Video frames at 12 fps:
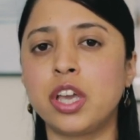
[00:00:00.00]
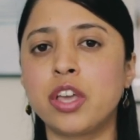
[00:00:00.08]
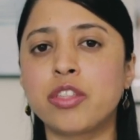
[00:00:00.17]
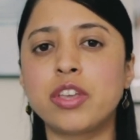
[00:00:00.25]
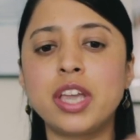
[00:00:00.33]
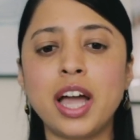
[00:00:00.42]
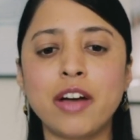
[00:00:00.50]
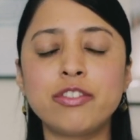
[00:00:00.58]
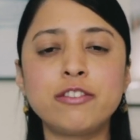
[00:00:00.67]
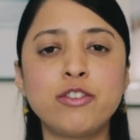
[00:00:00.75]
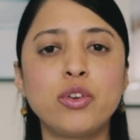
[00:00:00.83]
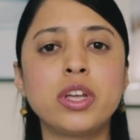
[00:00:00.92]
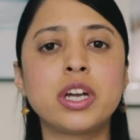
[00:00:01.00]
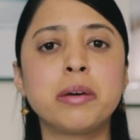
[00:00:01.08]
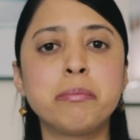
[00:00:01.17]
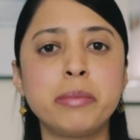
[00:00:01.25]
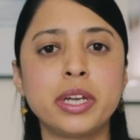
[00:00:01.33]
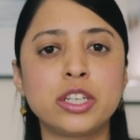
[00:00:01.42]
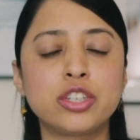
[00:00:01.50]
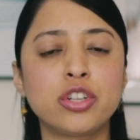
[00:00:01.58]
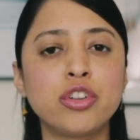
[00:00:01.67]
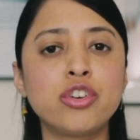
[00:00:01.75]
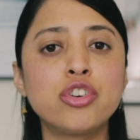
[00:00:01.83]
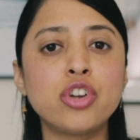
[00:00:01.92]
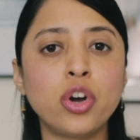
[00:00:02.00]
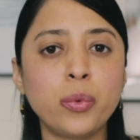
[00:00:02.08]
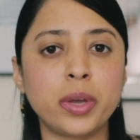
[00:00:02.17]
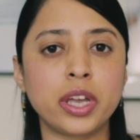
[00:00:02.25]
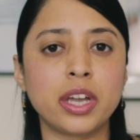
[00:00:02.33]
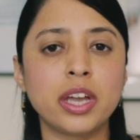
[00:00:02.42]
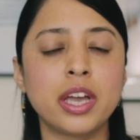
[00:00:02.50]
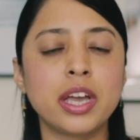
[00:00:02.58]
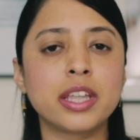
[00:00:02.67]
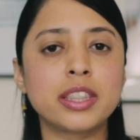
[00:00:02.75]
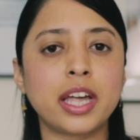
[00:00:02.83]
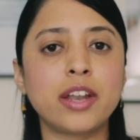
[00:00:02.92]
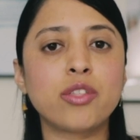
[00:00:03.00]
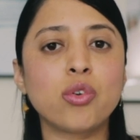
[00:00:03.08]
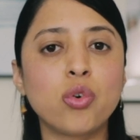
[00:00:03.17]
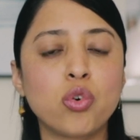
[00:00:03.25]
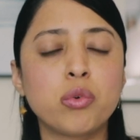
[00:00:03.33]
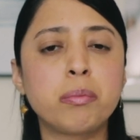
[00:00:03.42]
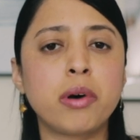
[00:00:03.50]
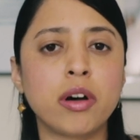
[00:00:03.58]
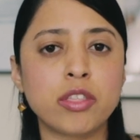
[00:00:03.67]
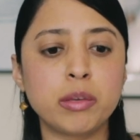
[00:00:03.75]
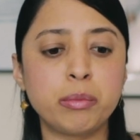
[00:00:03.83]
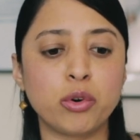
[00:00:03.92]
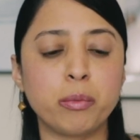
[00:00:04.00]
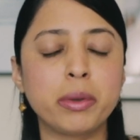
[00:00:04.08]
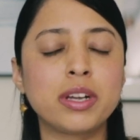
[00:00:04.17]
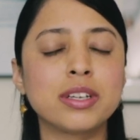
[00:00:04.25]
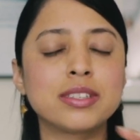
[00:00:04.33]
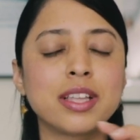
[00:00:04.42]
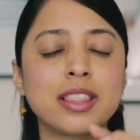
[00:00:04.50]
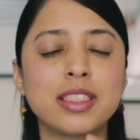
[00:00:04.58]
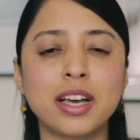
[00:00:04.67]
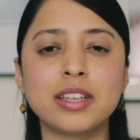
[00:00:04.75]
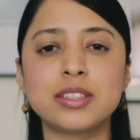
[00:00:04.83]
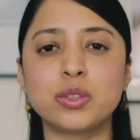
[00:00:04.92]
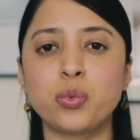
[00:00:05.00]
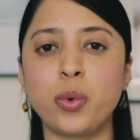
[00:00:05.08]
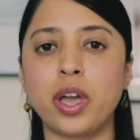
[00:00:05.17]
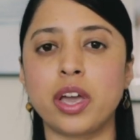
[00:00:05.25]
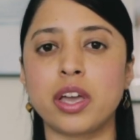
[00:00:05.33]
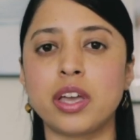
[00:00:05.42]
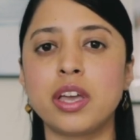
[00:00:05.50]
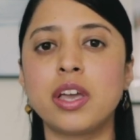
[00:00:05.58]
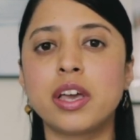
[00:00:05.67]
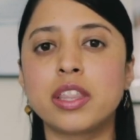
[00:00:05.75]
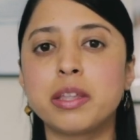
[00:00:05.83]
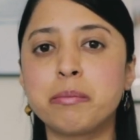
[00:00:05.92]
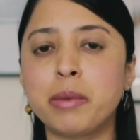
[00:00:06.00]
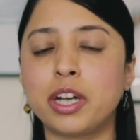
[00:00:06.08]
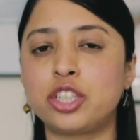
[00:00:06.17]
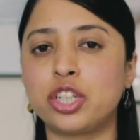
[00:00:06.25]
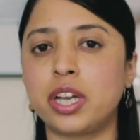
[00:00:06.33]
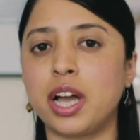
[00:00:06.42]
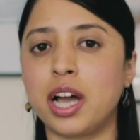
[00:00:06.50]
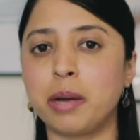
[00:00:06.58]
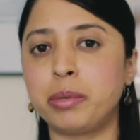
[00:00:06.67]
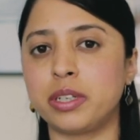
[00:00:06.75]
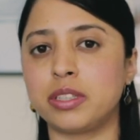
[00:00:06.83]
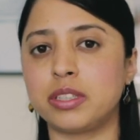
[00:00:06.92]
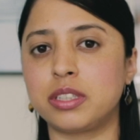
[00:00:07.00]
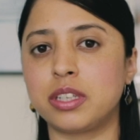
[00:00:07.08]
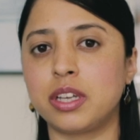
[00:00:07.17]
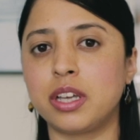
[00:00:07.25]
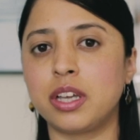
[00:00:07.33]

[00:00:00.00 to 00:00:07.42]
So you have to fully commit to the knowing that it's all possible, because that's where the magic happens.